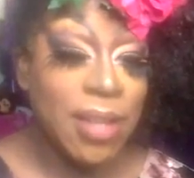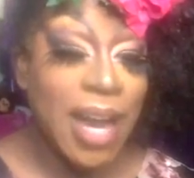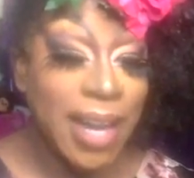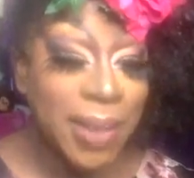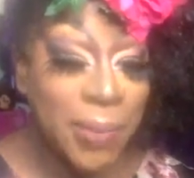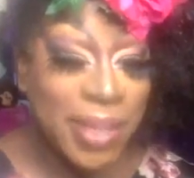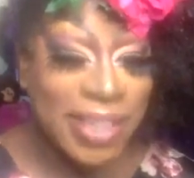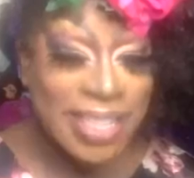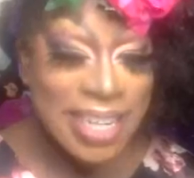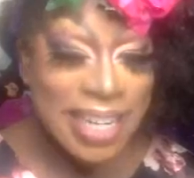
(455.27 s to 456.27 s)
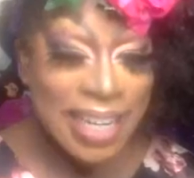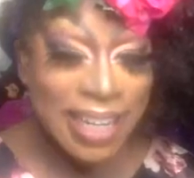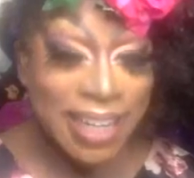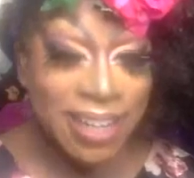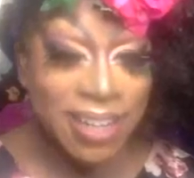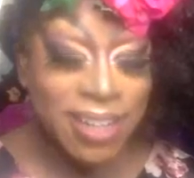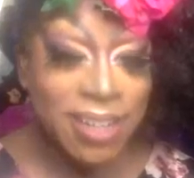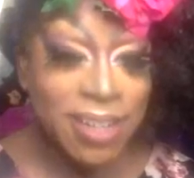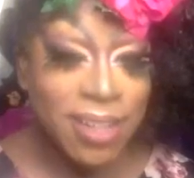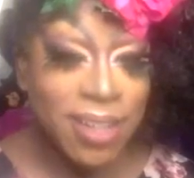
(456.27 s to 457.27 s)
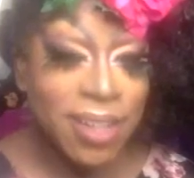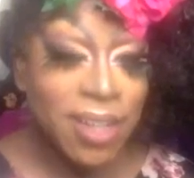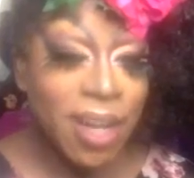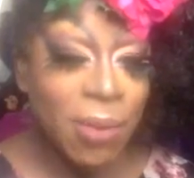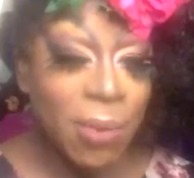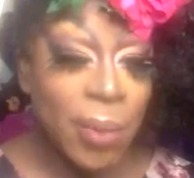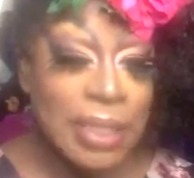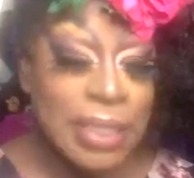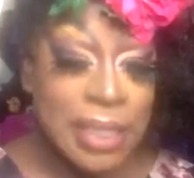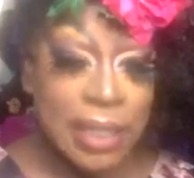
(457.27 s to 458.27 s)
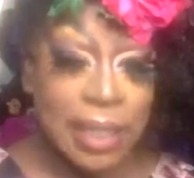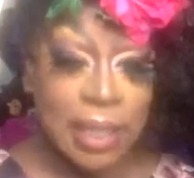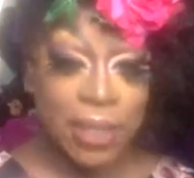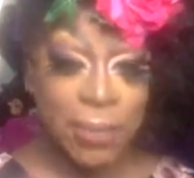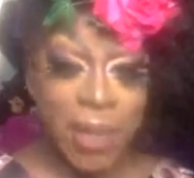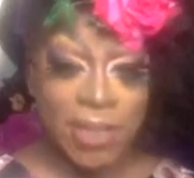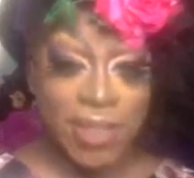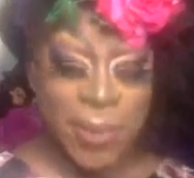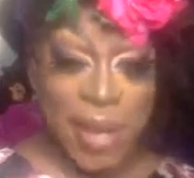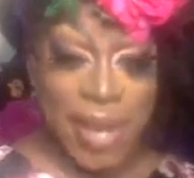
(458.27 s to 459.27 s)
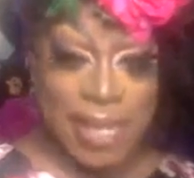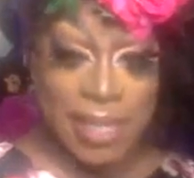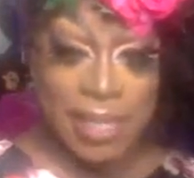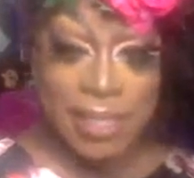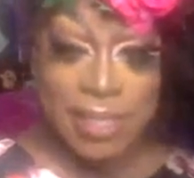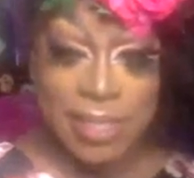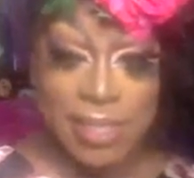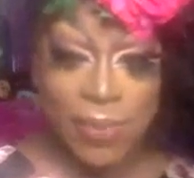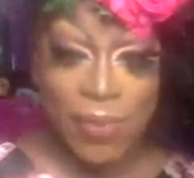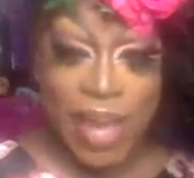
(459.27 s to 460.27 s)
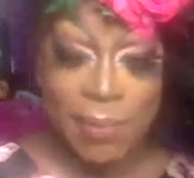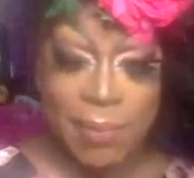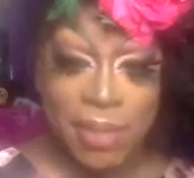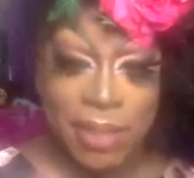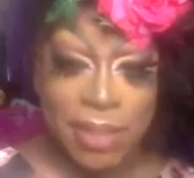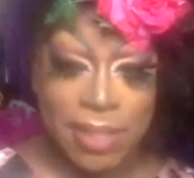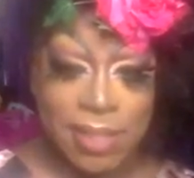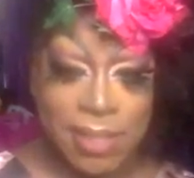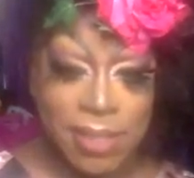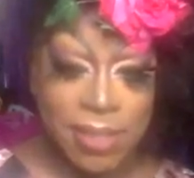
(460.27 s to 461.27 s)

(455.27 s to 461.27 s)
Hi Wendy. Oh Wendy, you brought the grandkids. This is fabulous.